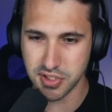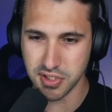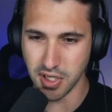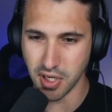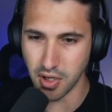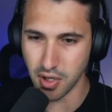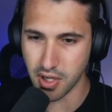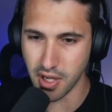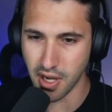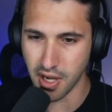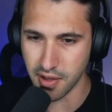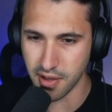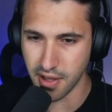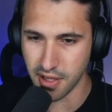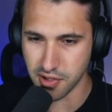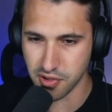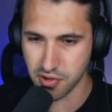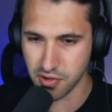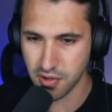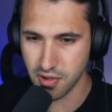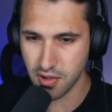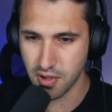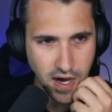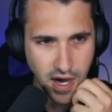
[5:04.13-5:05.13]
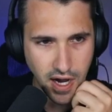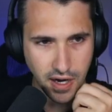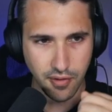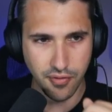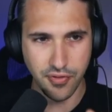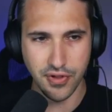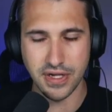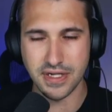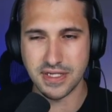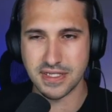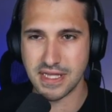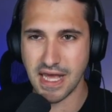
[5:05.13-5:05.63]
Okay, that's... I don't
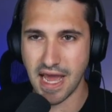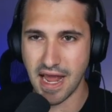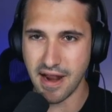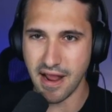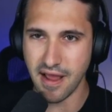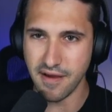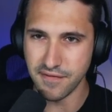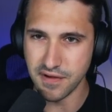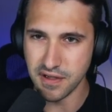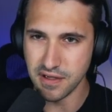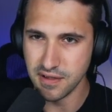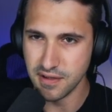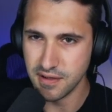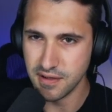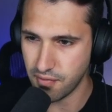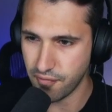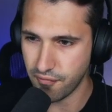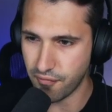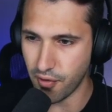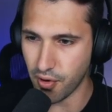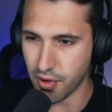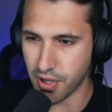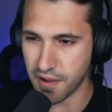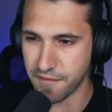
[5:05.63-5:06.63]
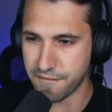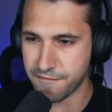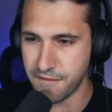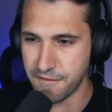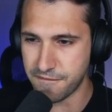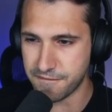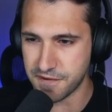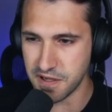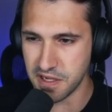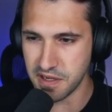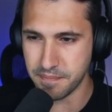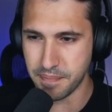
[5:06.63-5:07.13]
think it's that heavy. Okay,
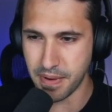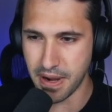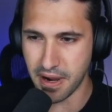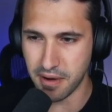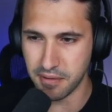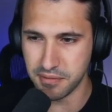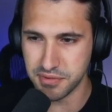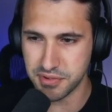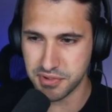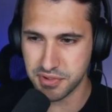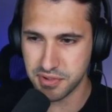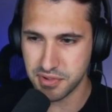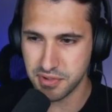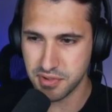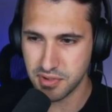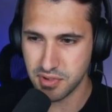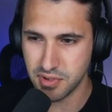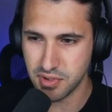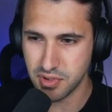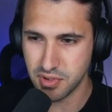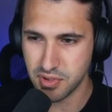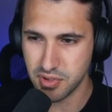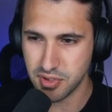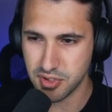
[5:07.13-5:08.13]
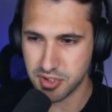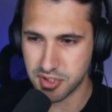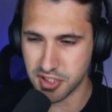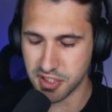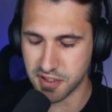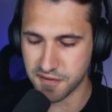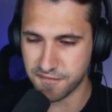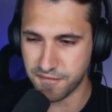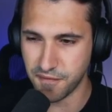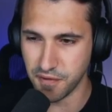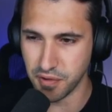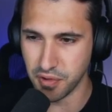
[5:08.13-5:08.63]
15 pounds.
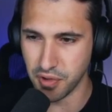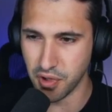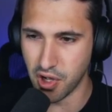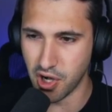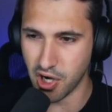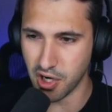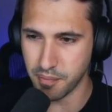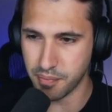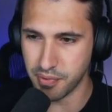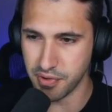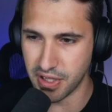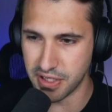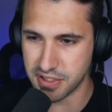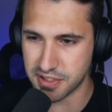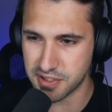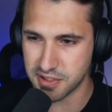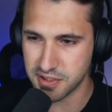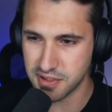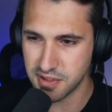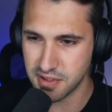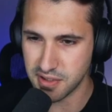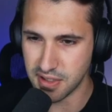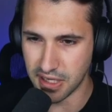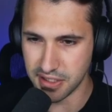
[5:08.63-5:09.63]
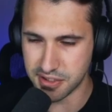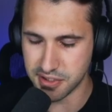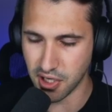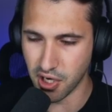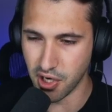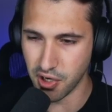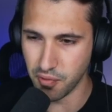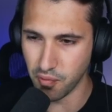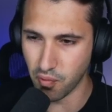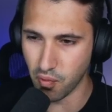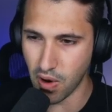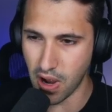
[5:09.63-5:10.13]
6 foot long, but that's
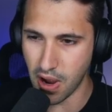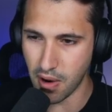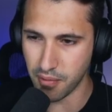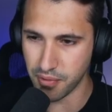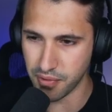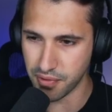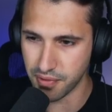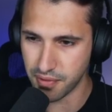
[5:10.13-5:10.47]
unwound.